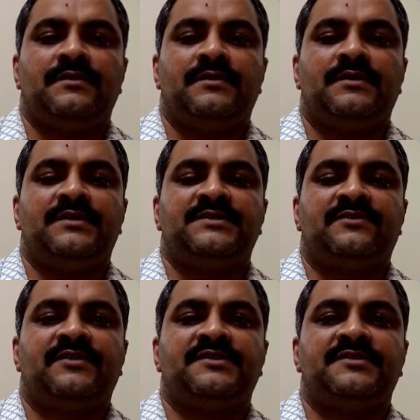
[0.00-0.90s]
in a
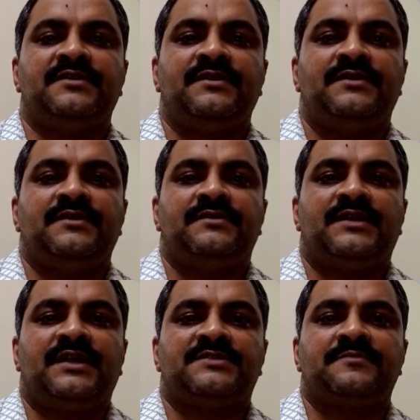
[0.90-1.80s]
generation that
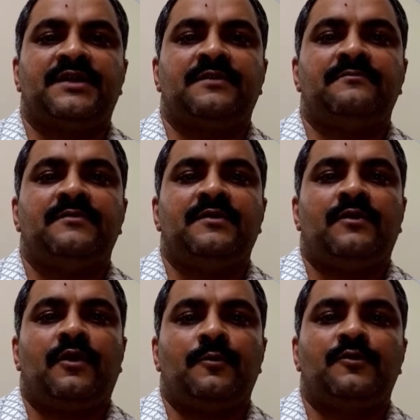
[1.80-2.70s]
has become
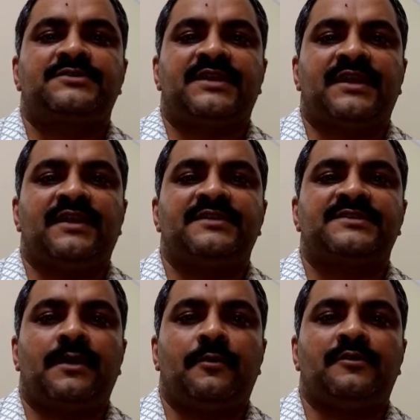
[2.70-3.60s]
almost careless
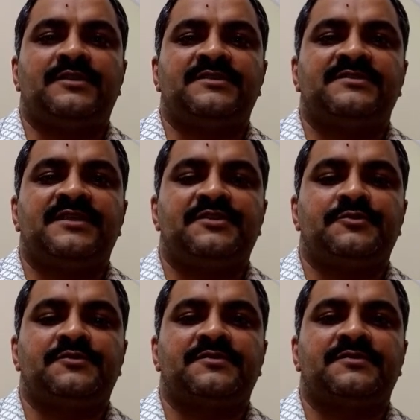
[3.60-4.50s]
about these
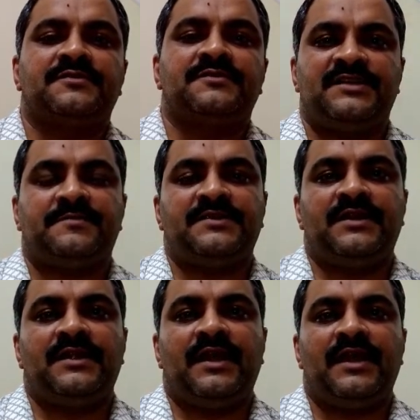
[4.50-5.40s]
issues.
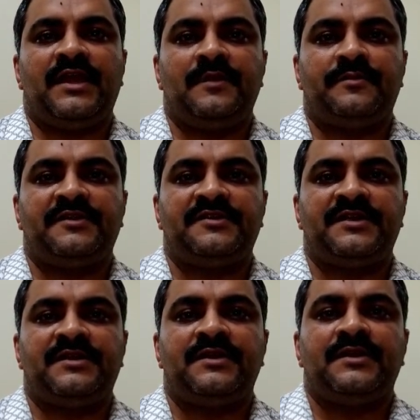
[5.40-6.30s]
Especially, I
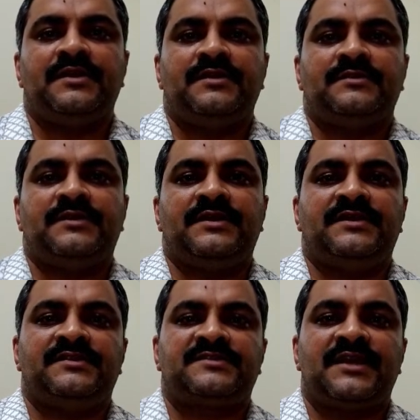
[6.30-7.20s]
appreciate the
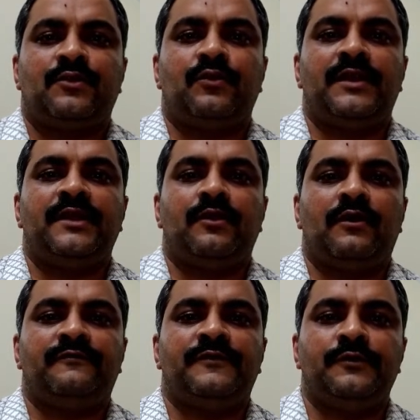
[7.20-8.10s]
stakeholding
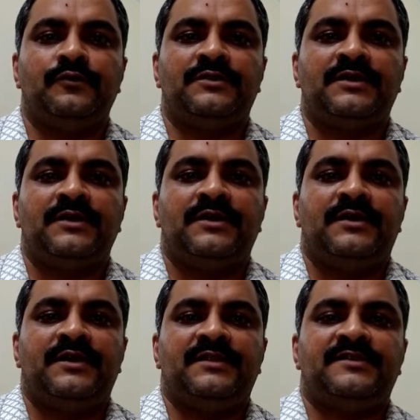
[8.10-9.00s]
of youth
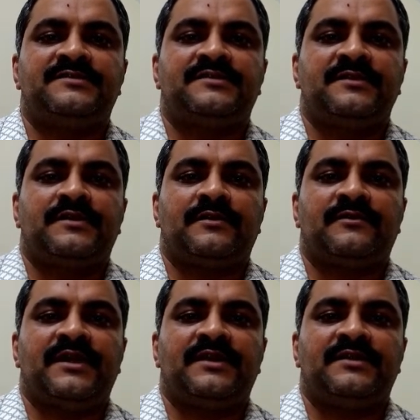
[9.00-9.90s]
in this
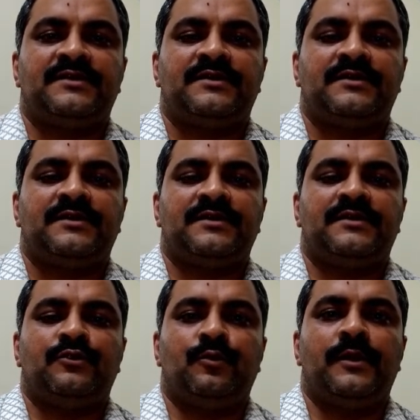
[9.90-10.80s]
great
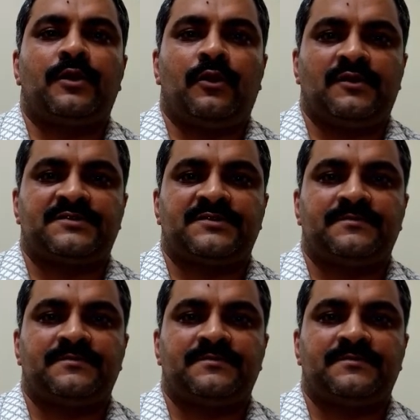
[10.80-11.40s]
noble cause.